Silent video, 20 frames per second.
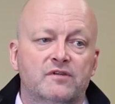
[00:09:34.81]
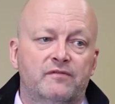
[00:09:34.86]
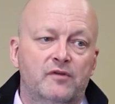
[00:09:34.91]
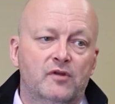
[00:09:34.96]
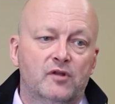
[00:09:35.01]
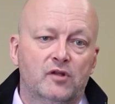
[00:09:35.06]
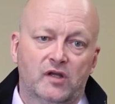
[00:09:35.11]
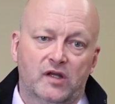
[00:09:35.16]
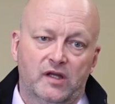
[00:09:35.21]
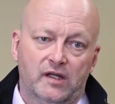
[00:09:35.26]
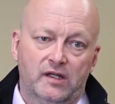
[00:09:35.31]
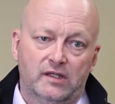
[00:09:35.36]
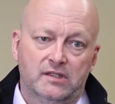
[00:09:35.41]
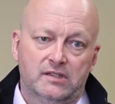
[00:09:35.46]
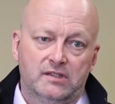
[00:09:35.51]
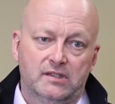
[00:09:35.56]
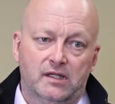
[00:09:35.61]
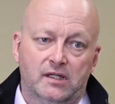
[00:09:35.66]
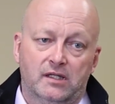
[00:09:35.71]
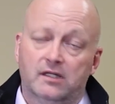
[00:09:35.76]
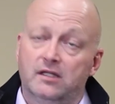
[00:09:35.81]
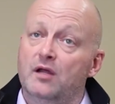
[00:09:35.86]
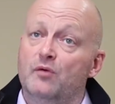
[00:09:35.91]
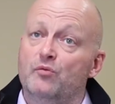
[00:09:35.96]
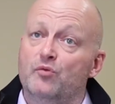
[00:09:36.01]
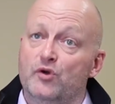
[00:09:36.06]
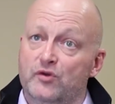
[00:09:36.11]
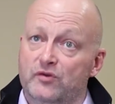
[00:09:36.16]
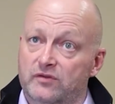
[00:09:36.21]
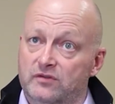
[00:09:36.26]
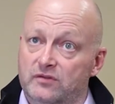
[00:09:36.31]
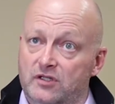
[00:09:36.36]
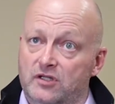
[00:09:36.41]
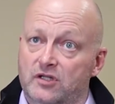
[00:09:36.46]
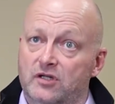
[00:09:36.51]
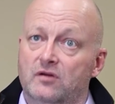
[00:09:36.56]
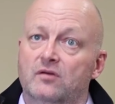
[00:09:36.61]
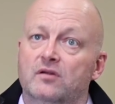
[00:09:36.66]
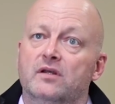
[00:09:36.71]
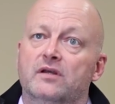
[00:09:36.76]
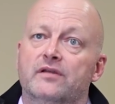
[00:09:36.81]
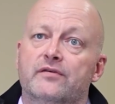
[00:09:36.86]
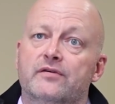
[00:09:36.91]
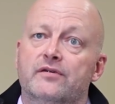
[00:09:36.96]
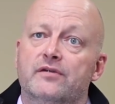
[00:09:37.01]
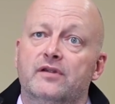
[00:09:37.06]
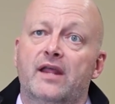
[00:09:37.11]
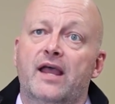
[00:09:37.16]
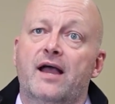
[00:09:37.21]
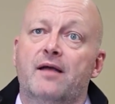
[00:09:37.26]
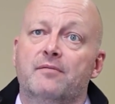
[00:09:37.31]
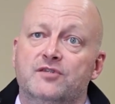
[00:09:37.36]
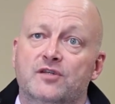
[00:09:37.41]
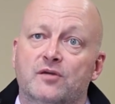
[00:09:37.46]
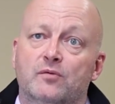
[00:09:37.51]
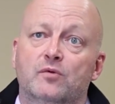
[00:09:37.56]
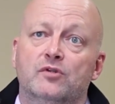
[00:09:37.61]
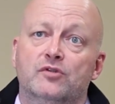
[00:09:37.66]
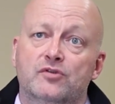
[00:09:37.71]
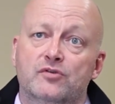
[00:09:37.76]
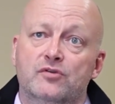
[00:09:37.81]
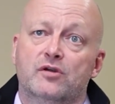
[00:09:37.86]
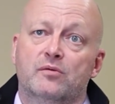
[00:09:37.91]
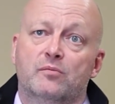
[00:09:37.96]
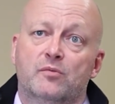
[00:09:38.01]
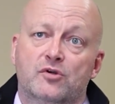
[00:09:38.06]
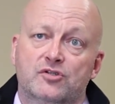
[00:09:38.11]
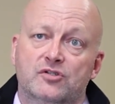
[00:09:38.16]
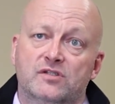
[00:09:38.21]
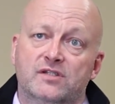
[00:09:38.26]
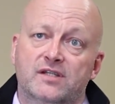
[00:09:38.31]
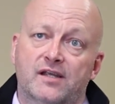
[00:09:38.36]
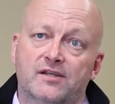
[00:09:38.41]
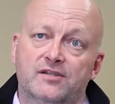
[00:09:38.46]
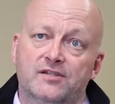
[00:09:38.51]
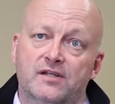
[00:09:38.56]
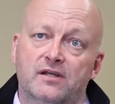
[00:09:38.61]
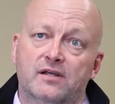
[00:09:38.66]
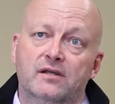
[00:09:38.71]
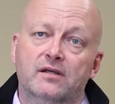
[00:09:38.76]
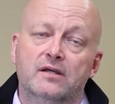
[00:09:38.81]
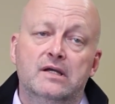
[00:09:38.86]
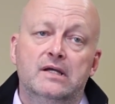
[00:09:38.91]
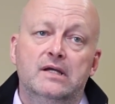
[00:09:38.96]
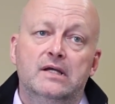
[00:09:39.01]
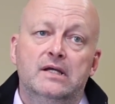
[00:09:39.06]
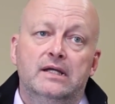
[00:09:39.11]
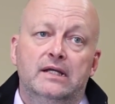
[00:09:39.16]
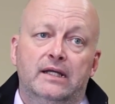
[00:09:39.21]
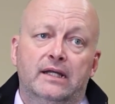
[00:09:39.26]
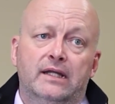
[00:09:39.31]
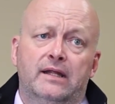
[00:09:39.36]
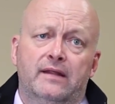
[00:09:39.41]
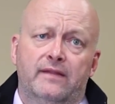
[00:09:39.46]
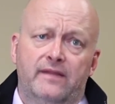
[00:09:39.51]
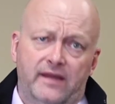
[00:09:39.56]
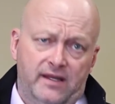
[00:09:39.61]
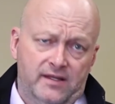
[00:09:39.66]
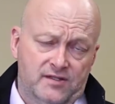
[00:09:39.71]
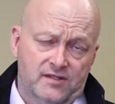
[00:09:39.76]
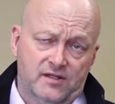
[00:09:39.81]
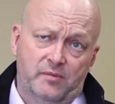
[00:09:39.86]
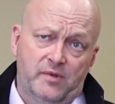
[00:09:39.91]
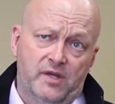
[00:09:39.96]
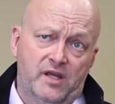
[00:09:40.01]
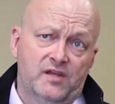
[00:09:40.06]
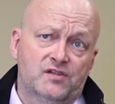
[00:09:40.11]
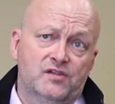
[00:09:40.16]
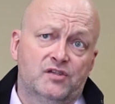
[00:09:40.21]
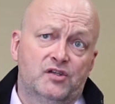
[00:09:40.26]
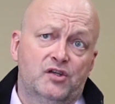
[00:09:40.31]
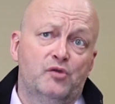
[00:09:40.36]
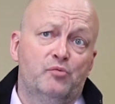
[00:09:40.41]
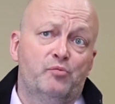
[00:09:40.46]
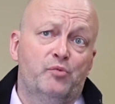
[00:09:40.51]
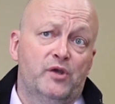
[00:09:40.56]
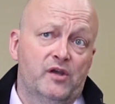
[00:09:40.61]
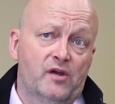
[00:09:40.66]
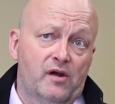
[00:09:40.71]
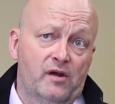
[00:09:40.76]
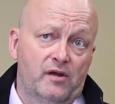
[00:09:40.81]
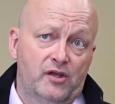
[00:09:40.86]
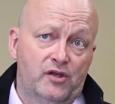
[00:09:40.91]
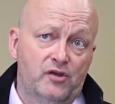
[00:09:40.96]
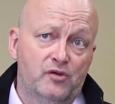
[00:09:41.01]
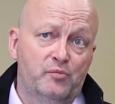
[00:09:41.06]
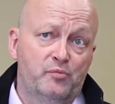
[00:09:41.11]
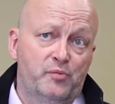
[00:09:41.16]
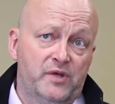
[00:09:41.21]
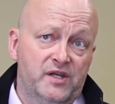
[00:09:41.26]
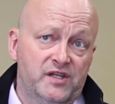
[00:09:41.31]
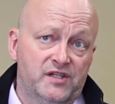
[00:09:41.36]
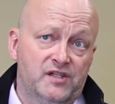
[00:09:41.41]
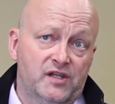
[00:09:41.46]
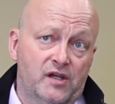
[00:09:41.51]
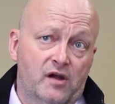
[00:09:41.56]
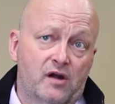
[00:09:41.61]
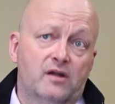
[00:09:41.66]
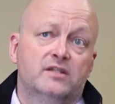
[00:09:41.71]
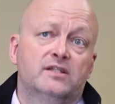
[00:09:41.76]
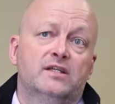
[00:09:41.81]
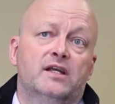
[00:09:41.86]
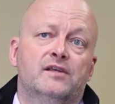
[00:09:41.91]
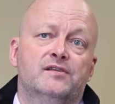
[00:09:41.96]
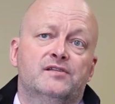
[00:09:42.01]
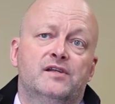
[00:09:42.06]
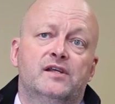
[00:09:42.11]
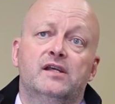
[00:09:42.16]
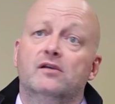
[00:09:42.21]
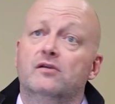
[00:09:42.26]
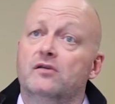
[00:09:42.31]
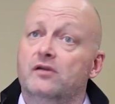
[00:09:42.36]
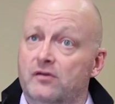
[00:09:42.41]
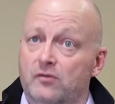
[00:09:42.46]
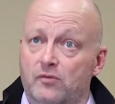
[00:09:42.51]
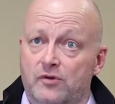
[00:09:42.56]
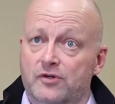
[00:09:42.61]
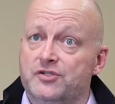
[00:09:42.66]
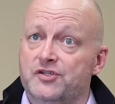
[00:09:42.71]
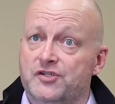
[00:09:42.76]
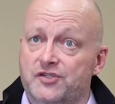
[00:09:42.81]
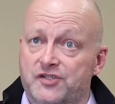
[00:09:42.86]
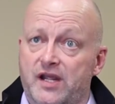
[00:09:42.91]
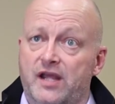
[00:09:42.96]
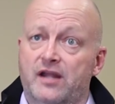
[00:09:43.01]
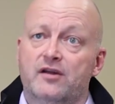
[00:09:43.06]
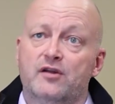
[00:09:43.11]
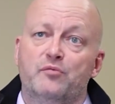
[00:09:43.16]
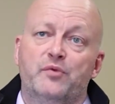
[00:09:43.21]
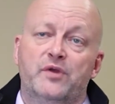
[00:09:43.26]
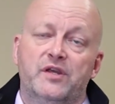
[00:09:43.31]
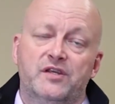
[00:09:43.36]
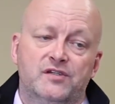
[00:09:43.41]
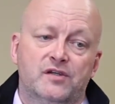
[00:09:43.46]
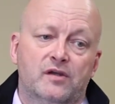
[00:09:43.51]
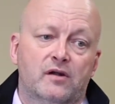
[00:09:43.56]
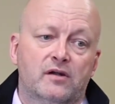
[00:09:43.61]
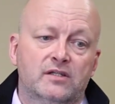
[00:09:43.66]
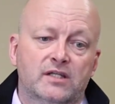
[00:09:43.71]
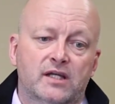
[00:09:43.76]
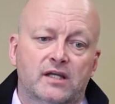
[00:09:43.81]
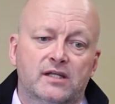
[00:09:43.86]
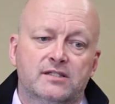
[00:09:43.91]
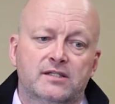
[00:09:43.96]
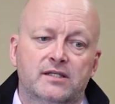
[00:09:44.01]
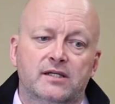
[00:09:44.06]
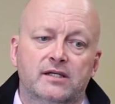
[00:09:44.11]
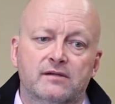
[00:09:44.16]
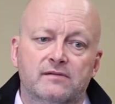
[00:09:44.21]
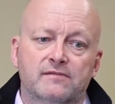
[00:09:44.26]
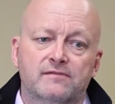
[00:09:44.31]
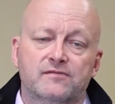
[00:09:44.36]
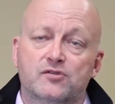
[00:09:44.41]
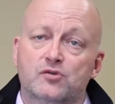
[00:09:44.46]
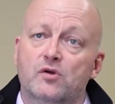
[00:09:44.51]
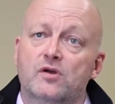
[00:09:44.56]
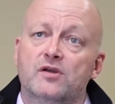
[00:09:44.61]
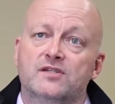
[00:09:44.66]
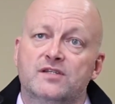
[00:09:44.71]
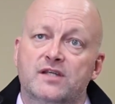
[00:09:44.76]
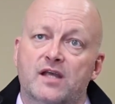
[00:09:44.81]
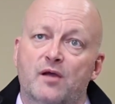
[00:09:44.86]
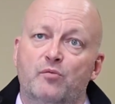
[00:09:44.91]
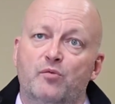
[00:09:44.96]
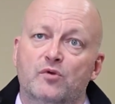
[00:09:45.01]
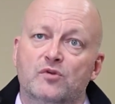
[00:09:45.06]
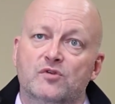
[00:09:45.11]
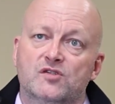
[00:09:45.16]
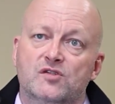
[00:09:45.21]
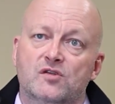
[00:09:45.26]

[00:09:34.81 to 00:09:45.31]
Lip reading: If you look at clubroot and canola, there are labs that will do commercial testing, and I think in some cases qPCR testing or just standard PCR testing of soil samples.